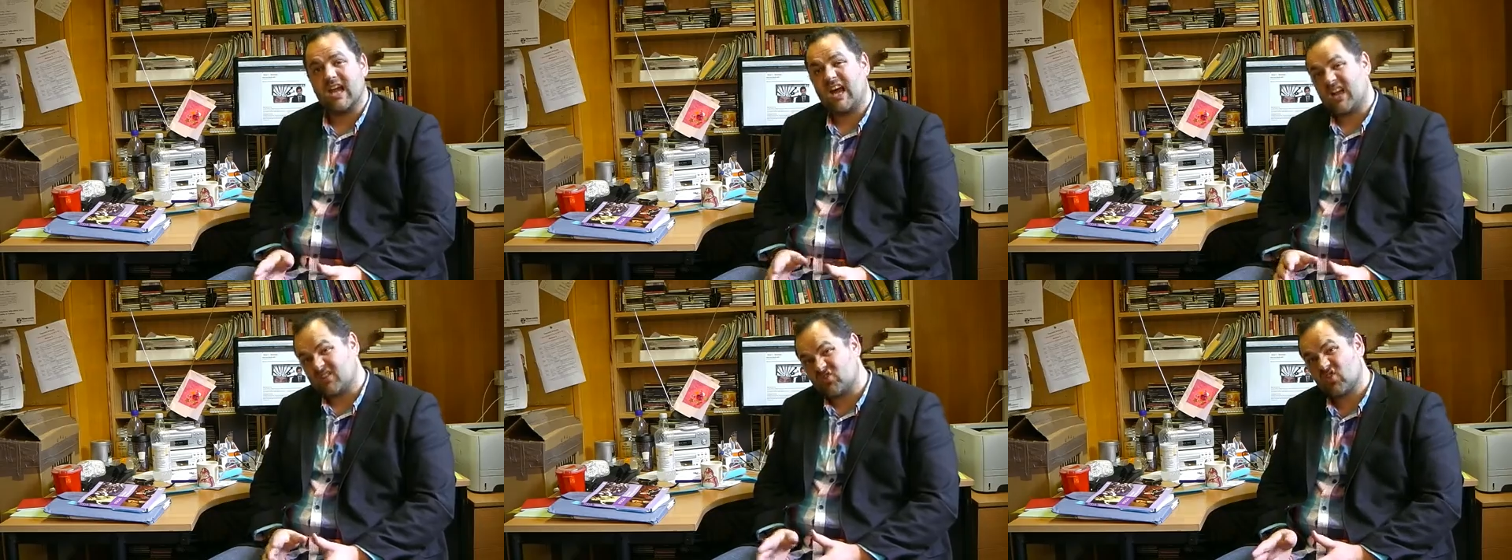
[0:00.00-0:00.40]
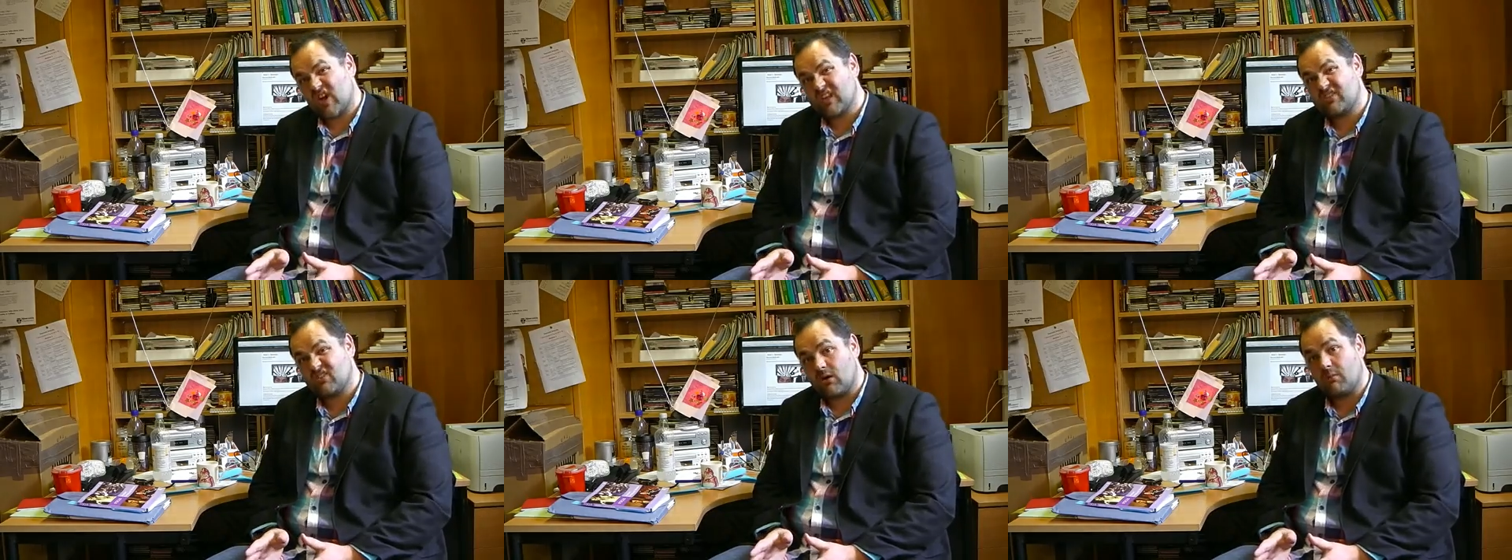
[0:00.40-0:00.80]
and
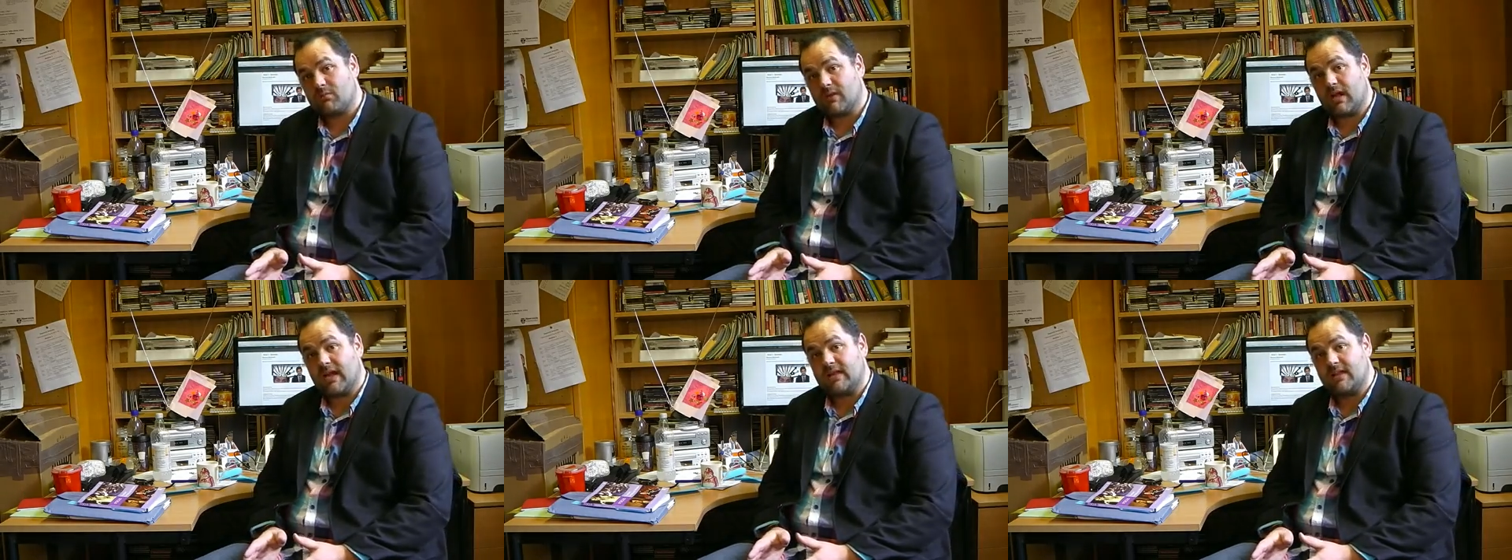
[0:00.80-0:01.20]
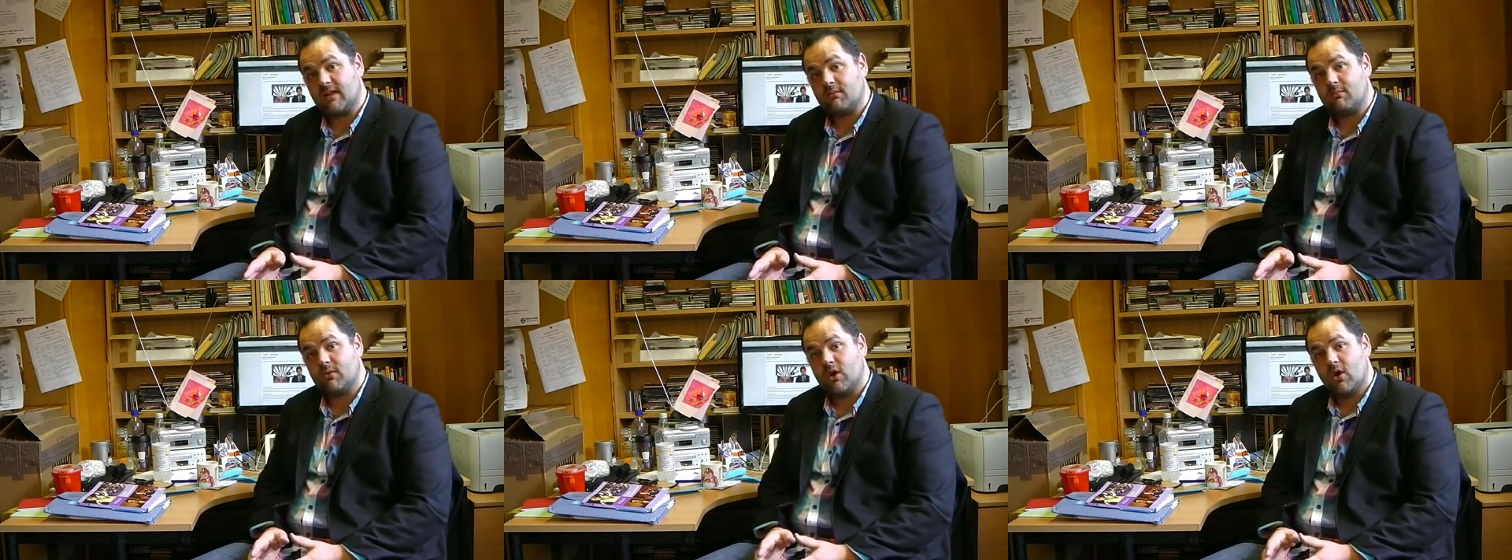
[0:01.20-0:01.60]
tried to apply
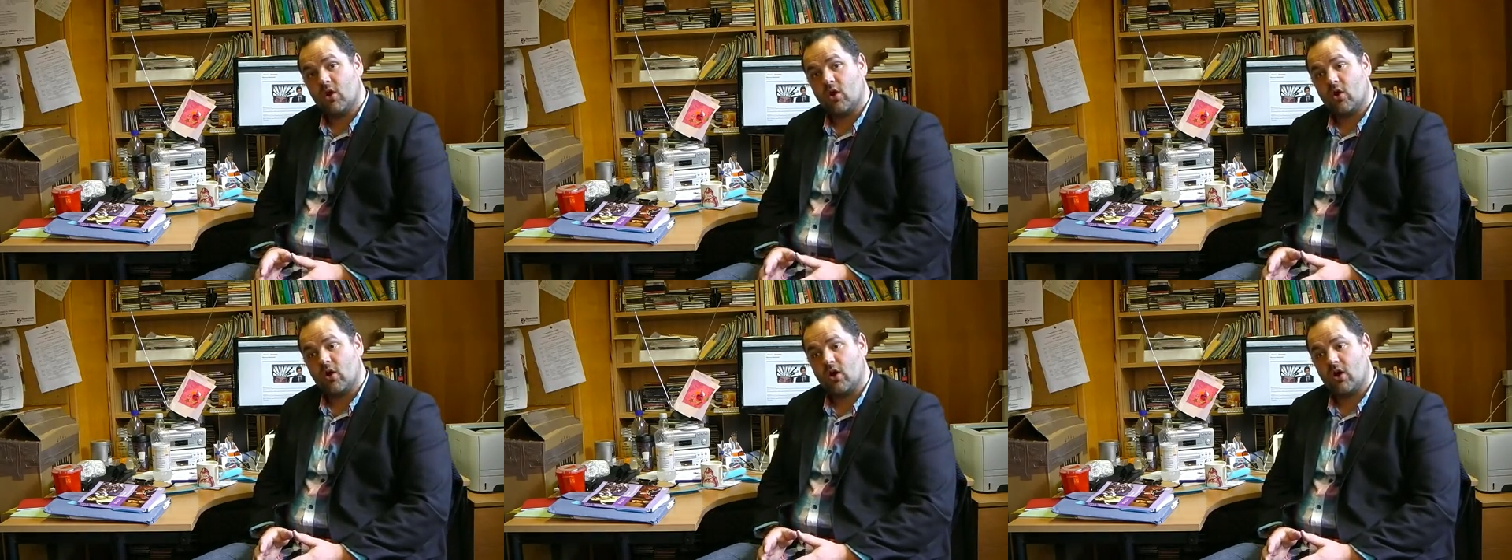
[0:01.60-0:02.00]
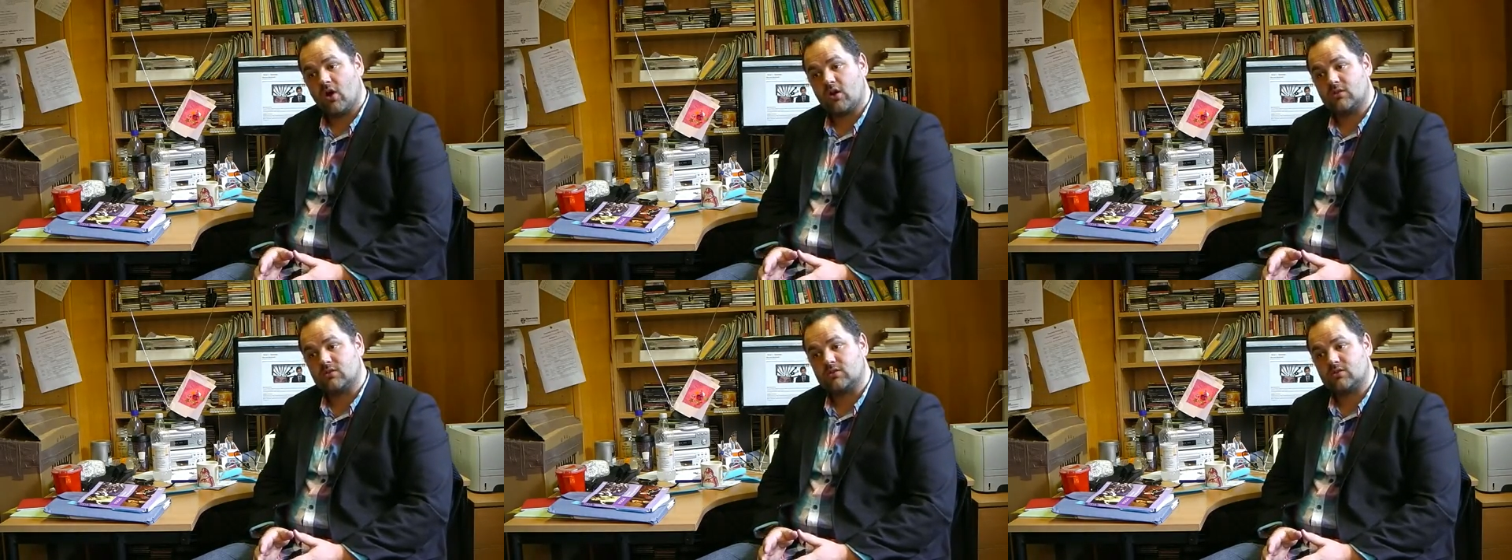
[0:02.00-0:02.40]
them
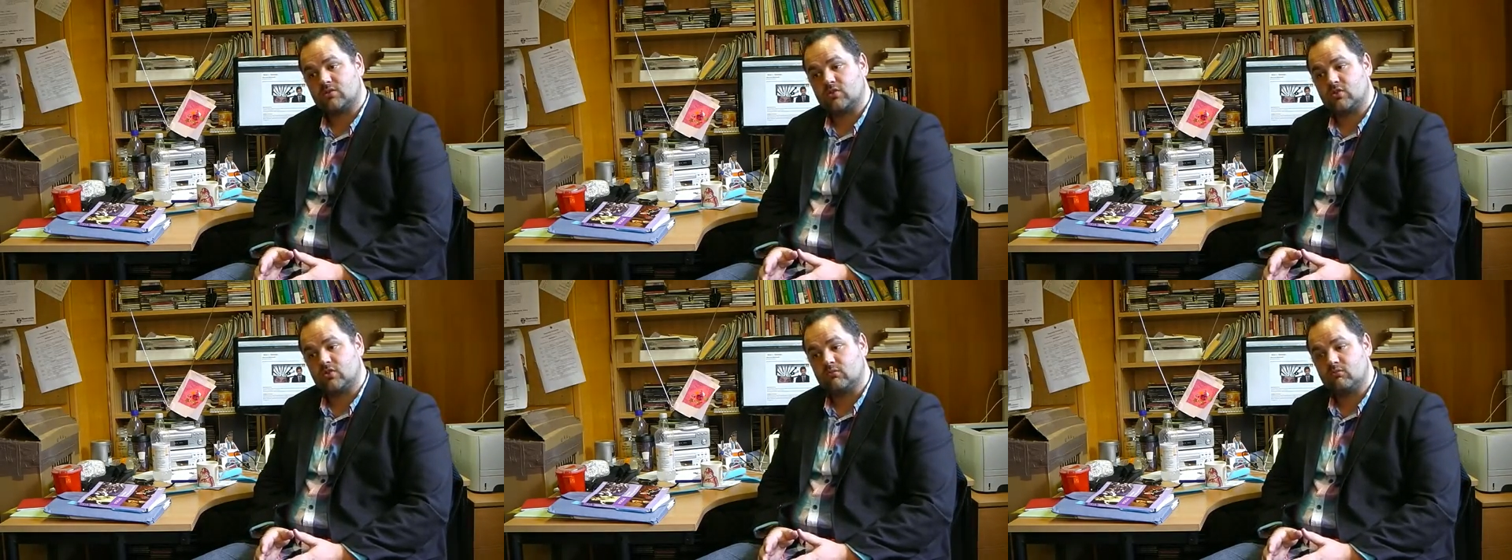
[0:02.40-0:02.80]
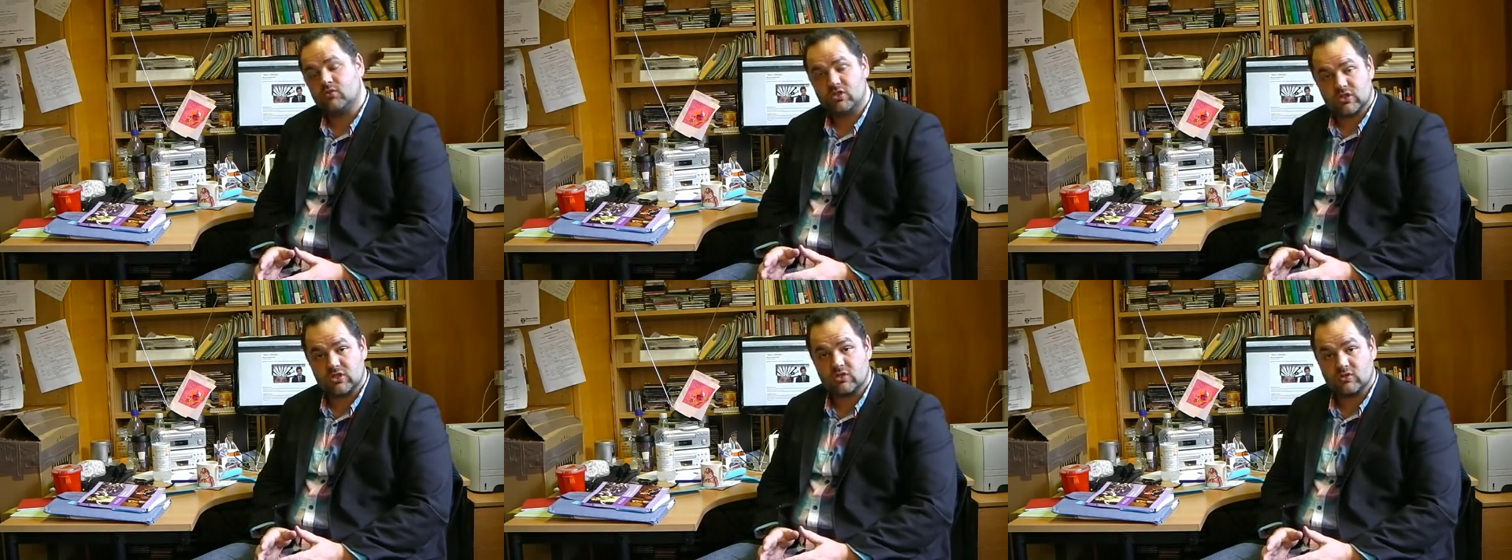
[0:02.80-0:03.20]
to
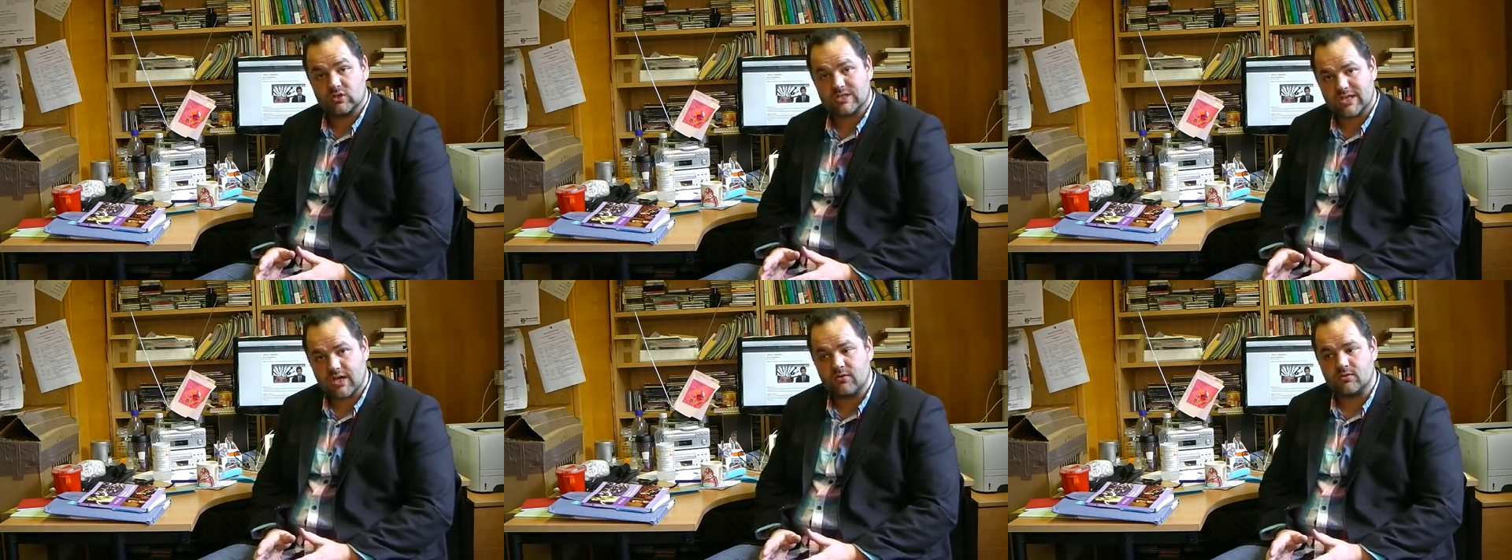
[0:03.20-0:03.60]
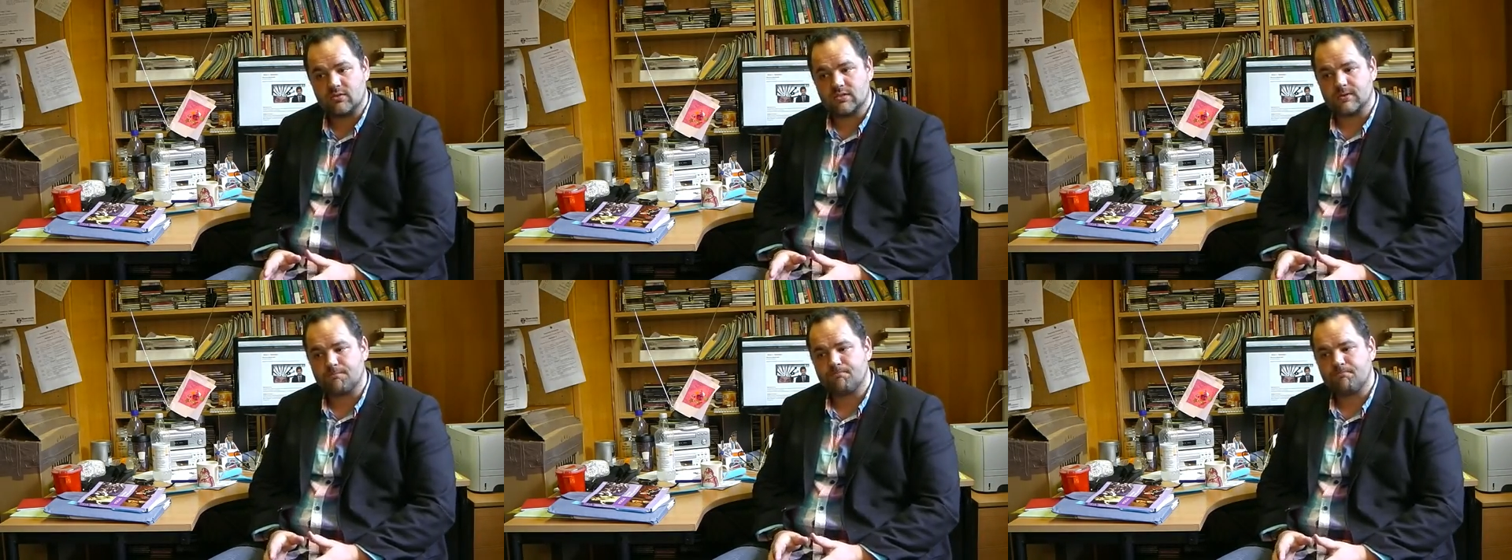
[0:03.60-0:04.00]
musical sound.